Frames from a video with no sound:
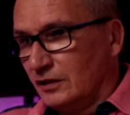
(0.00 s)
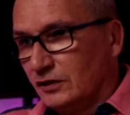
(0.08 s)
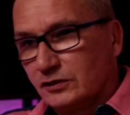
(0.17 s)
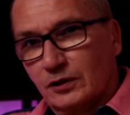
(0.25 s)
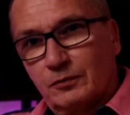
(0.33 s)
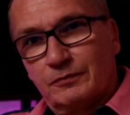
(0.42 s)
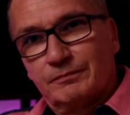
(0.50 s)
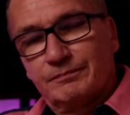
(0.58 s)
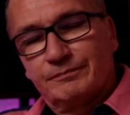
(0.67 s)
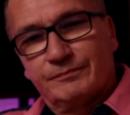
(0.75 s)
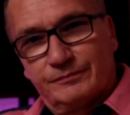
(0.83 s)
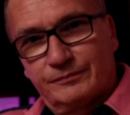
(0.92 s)
So
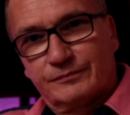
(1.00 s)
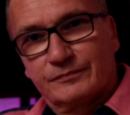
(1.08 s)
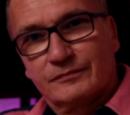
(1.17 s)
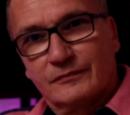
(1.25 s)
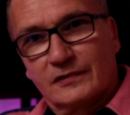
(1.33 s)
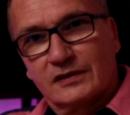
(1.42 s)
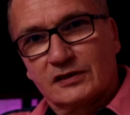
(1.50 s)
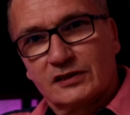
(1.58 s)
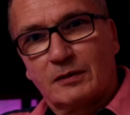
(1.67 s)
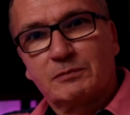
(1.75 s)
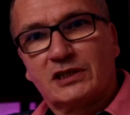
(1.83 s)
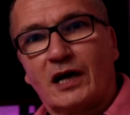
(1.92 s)

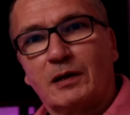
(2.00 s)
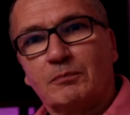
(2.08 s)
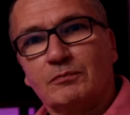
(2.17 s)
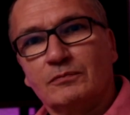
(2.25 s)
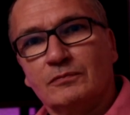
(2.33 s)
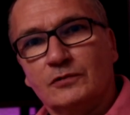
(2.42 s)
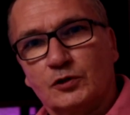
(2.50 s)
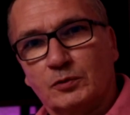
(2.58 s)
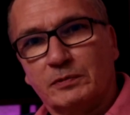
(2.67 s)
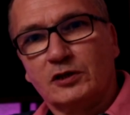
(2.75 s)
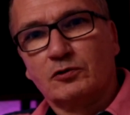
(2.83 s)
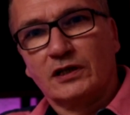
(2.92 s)
some time to
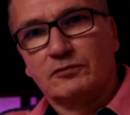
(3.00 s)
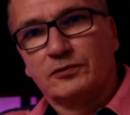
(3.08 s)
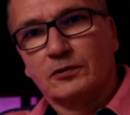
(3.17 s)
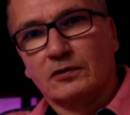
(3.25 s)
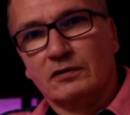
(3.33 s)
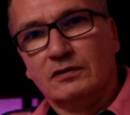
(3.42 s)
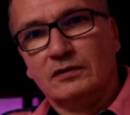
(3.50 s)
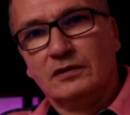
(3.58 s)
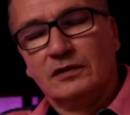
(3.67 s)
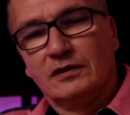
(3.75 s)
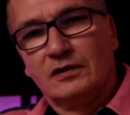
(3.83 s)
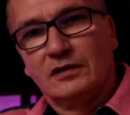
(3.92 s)
be grateful
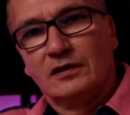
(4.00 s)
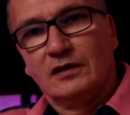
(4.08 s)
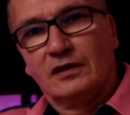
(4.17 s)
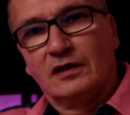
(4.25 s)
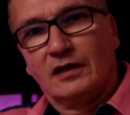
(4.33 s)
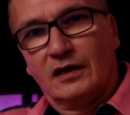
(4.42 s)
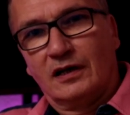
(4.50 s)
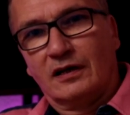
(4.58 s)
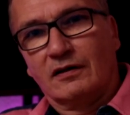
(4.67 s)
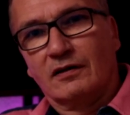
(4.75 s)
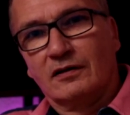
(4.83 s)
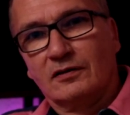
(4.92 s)

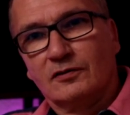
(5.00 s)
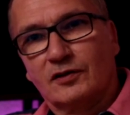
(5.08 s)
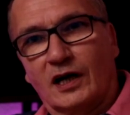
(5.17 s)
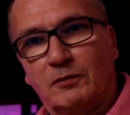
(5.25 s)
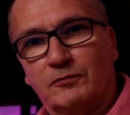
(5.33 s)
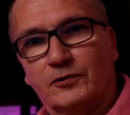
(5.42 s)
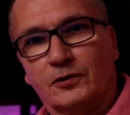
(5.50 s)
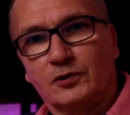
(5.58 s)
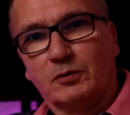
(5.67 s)
and time for